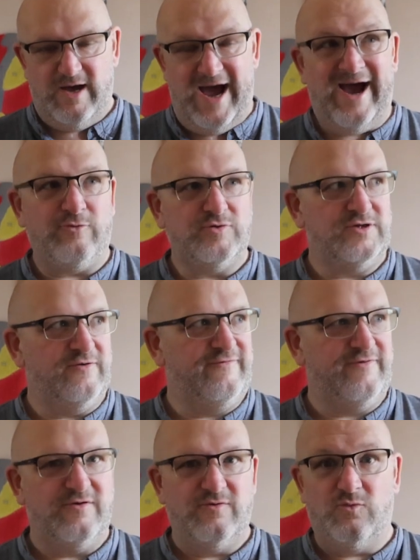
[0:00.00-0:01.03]
out of
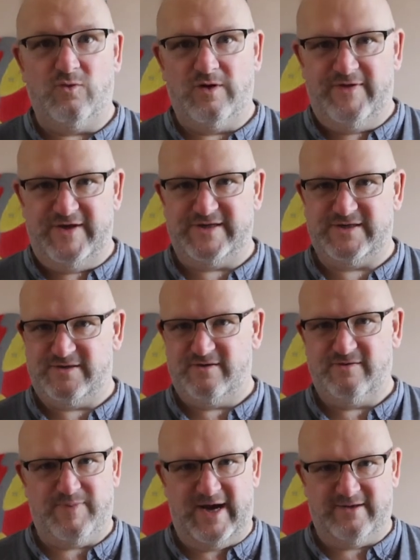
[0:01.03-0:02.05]
this
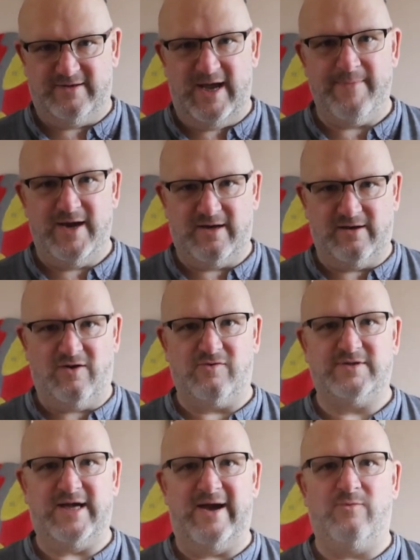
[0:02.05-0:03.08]
pandemic
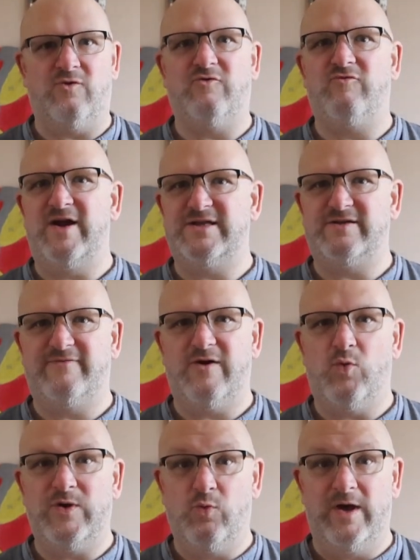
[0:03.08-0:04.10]
lockdown, all the rest of it,
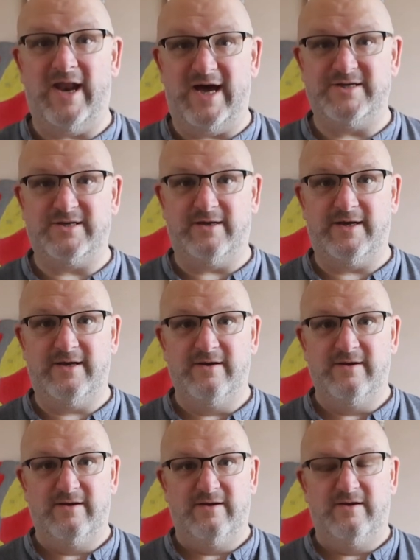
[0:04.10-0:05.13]
we will actually
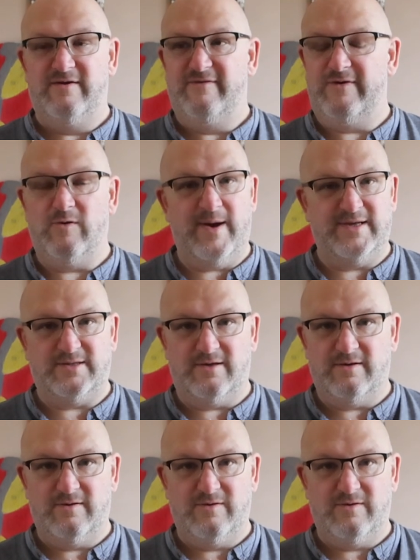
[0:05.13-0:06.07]
feel better.